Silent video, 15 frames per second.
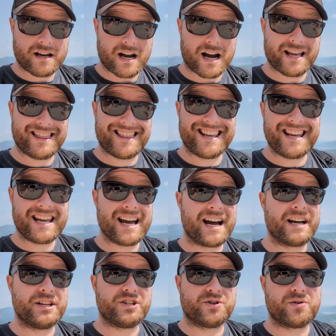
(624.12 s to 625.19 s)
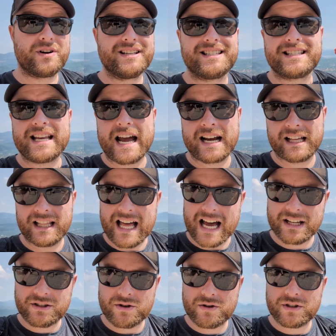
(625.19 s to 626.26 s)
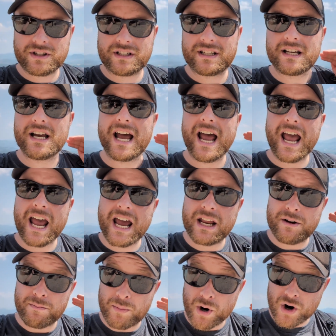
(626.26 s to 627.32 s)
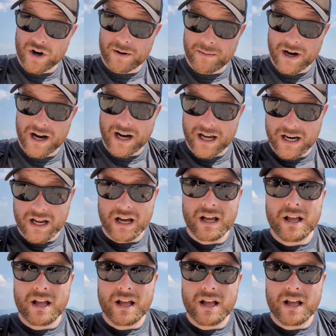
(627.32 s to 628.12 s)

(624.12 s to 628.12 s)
I think I enjoyed Sagalassos and Pergamon